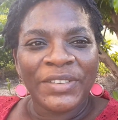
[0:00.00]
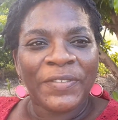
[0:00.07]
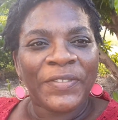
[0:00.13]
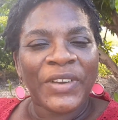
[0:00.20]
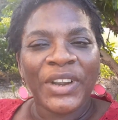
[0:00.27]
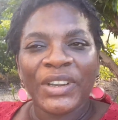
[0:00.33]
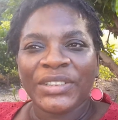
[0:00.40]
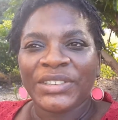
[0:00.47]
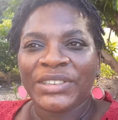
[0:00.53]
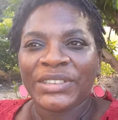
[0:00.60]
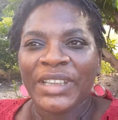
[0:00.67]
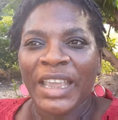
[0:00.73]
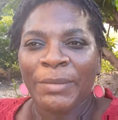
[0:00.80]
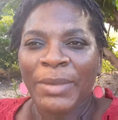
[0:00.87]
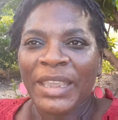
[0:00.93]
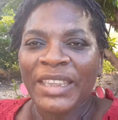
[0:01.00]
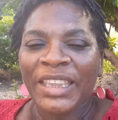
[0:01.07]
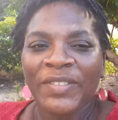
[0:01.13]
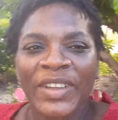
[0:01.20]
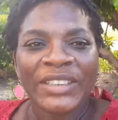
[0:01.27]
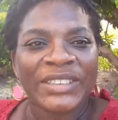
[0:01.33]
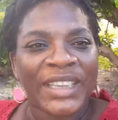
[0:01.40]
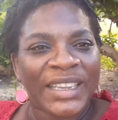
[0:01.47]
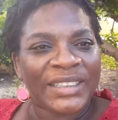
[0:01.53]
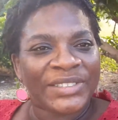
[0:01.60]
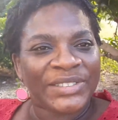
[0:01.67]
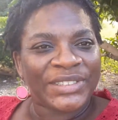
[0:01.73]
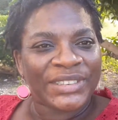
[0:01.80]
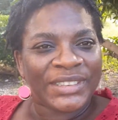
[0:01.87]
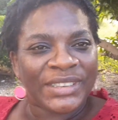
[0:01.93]
The first time I gave a
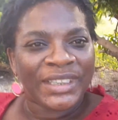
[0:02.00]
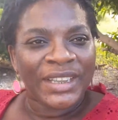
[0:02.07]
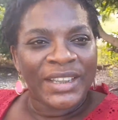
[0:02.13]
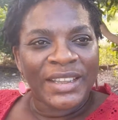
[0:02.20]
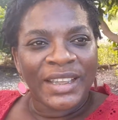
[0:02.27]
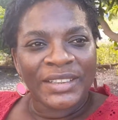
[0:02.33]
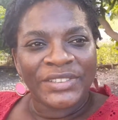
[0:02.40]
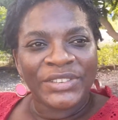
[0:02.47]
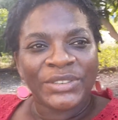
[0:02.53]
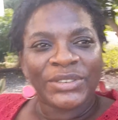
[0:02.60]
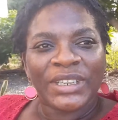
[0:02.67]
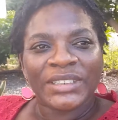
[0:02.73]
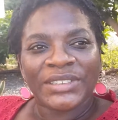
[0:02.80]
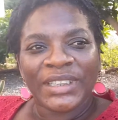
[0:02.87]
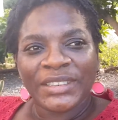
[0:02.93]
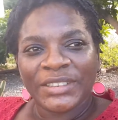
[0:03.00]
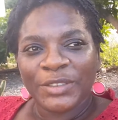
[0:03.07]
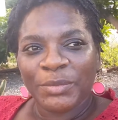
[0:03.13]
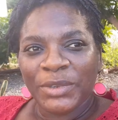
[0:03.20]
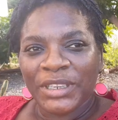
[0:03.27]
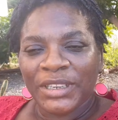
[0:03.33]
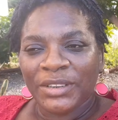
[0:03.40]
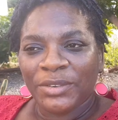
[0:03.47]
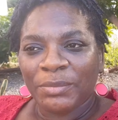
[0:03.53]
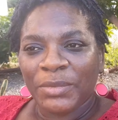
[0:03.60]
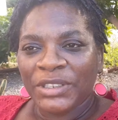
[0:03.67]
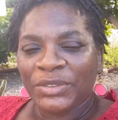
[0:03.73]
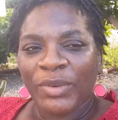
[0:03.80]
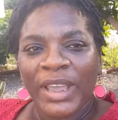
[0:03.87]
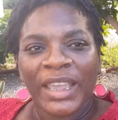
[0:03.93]
test, a student said to me,
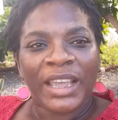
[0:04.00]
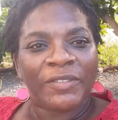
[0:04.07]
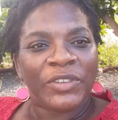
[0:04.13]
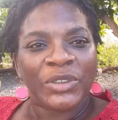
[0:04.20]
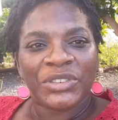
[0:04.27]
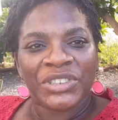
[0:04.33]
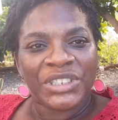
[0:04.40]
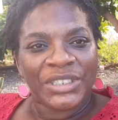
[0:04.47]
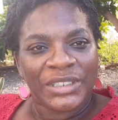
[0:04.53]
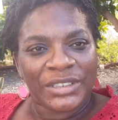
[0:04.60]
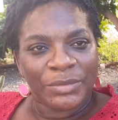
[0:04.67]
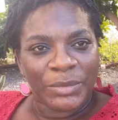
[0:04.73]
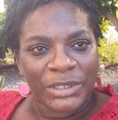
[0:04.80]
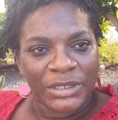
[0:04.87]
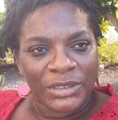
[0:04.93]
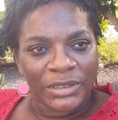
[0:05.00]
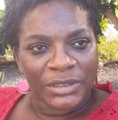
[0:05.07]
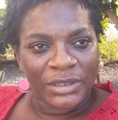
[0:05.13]
"Miss, why have you cheated me?"